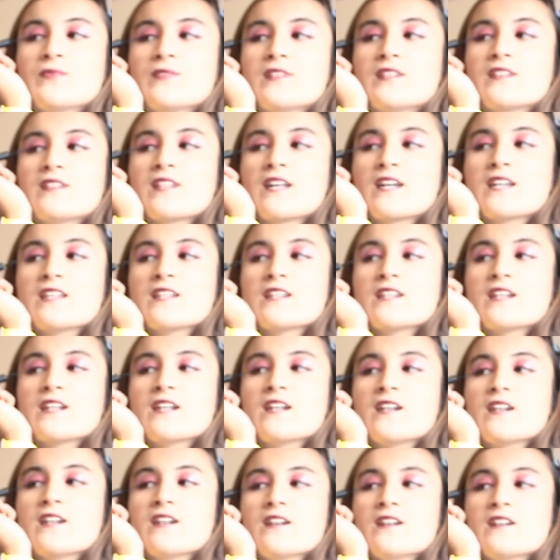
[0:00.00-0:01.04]
Like,
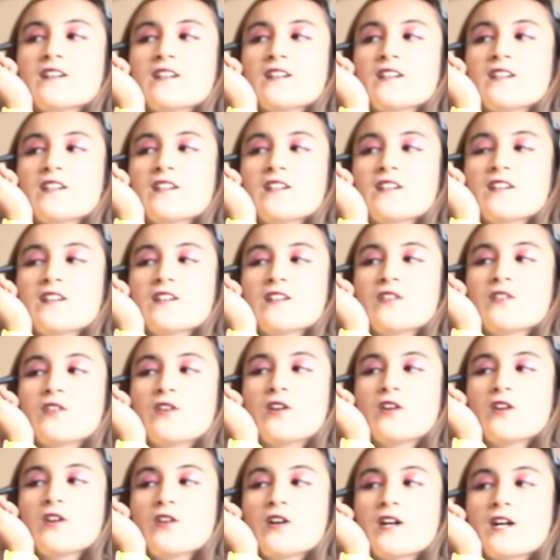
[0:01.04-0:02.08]

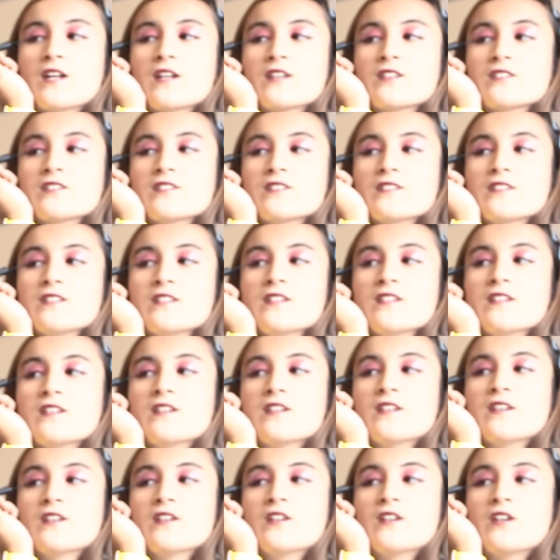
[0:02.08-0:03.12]
oh, actually,
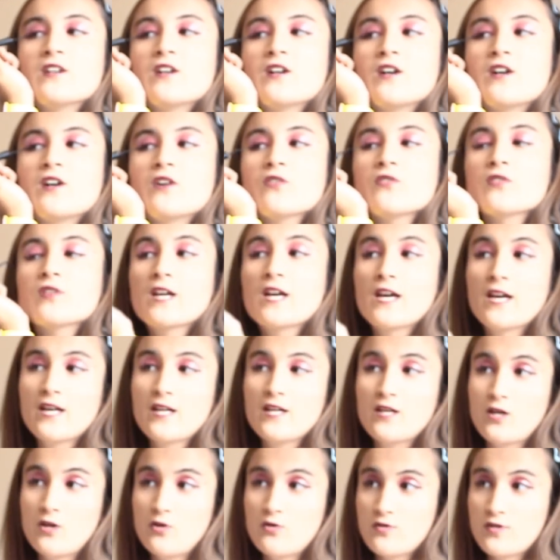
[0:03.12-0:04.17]
okay,
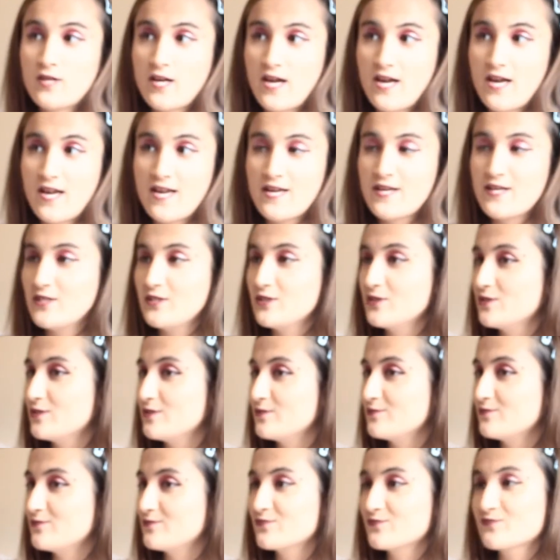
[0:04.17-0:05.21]
okay.
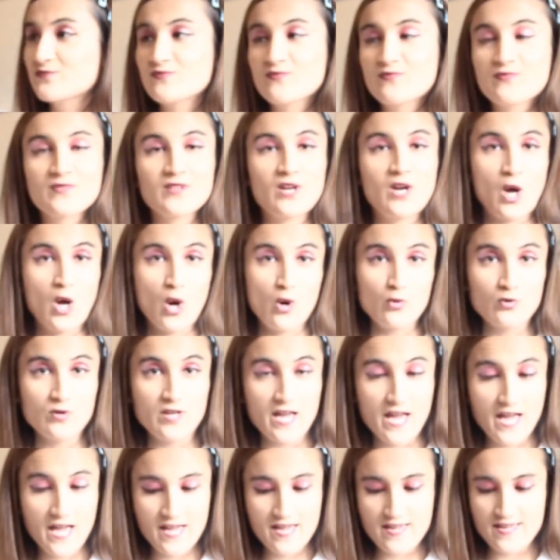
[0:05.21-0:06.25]

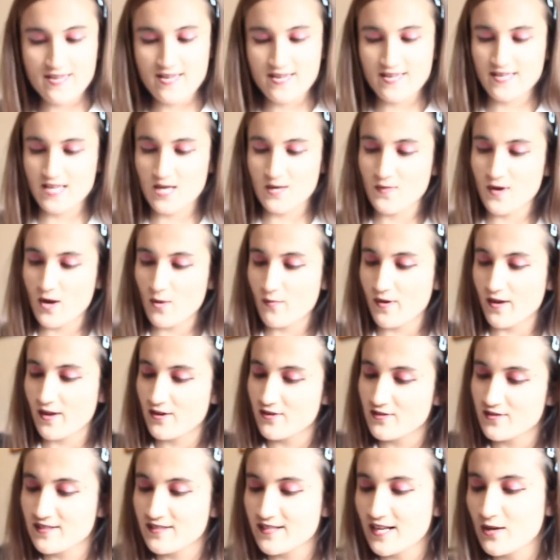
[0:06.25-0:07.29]
Okay, it came out better
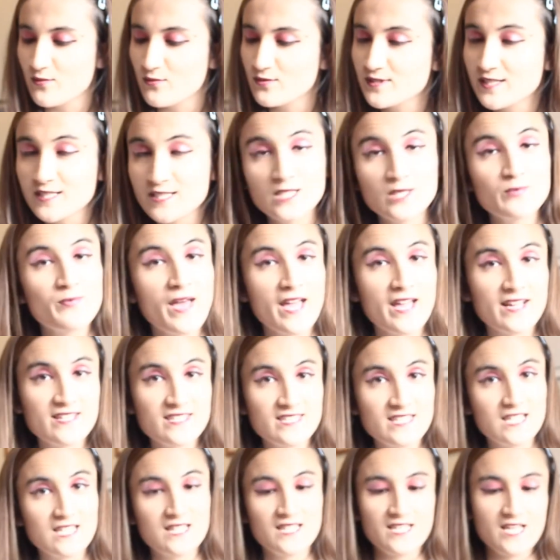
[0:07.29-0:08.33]
than I was
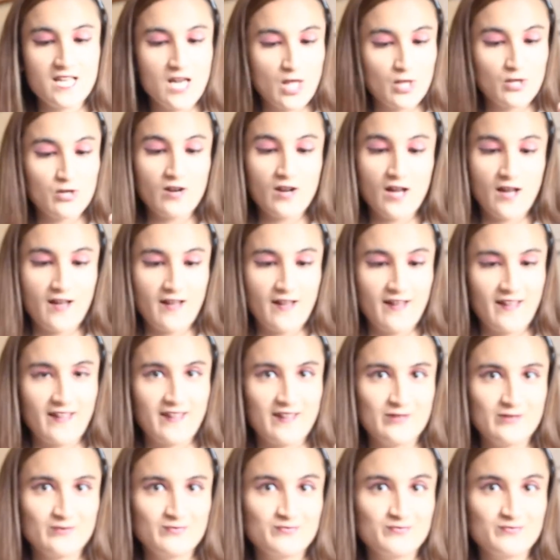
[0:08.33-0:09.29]
expecting, the other eye.